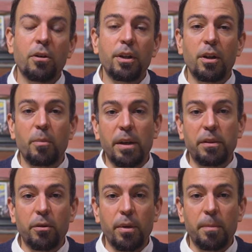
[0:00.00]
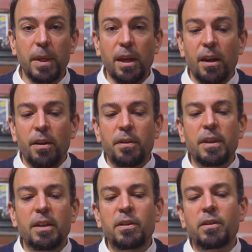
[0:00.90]
earlier about the grip,
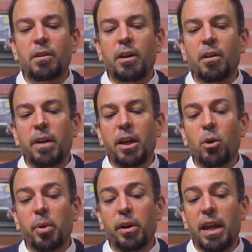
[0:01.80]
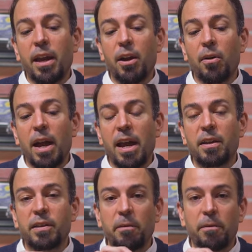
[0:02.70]
this Kaweco Perkeo
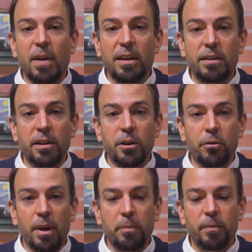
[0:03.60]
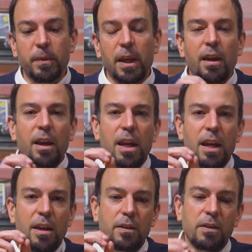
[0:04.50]
has a faceted grip.
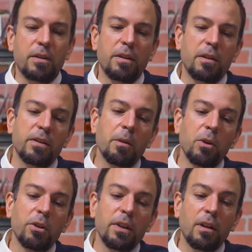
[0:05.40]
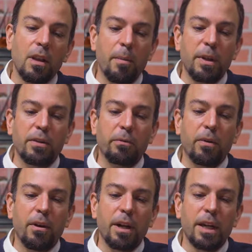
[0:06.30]
It's similar to the Lamy
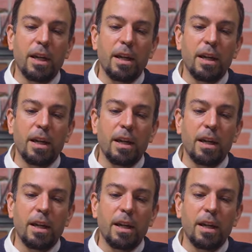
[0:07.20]
Safari